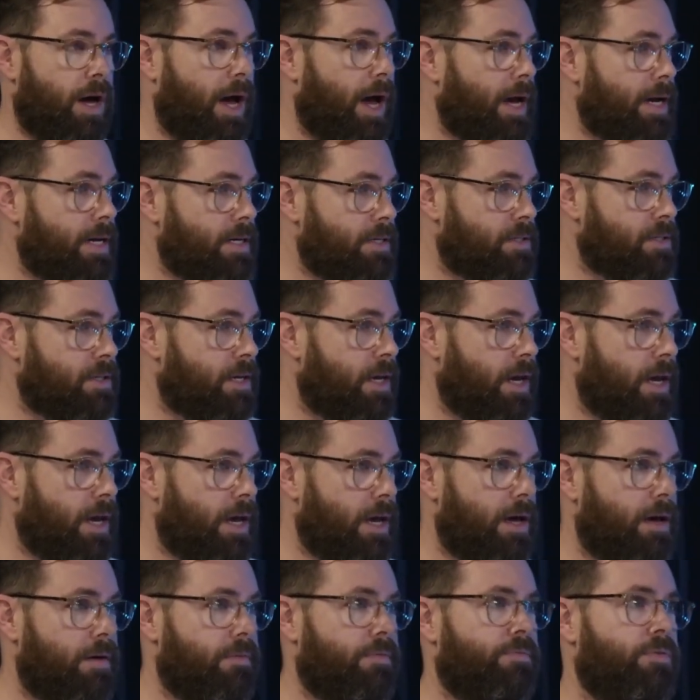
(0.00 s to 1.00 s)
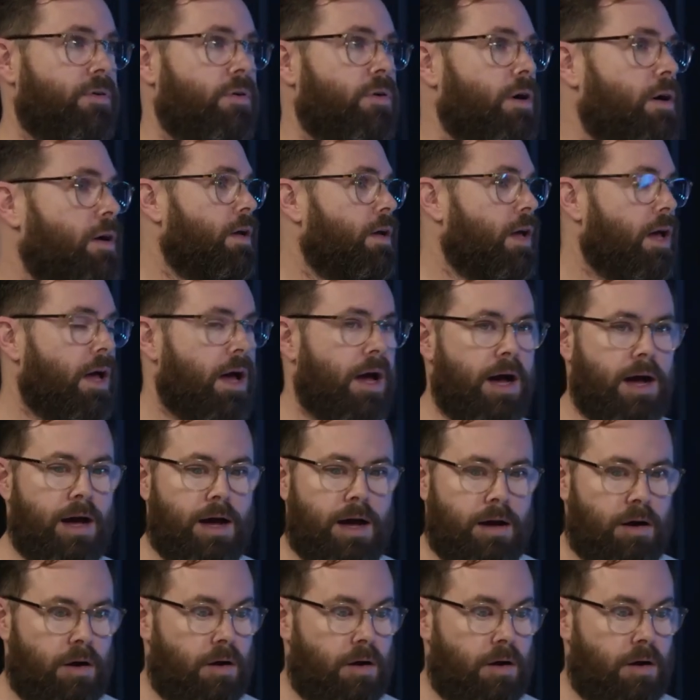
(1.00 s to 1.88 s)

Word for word: aged care, for uh,